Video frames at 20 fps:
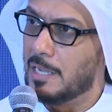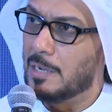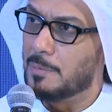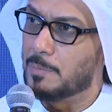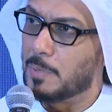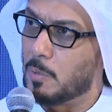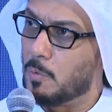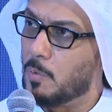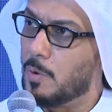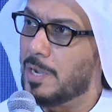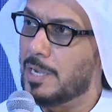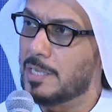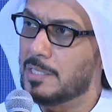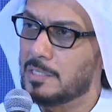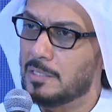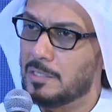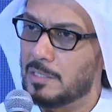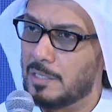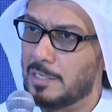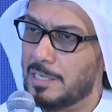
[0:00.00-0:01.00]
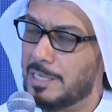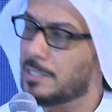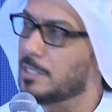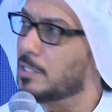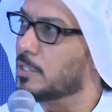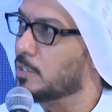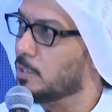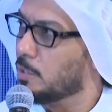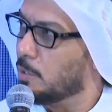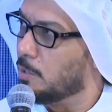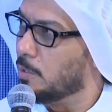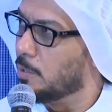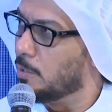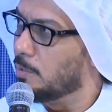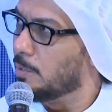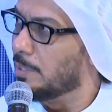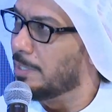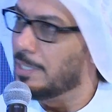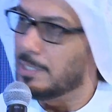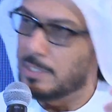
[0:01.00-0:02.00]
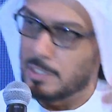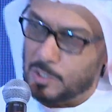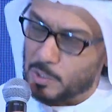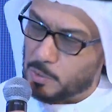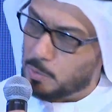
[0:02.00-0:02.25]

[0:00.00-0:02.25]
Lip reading: provide the latest know-how, latest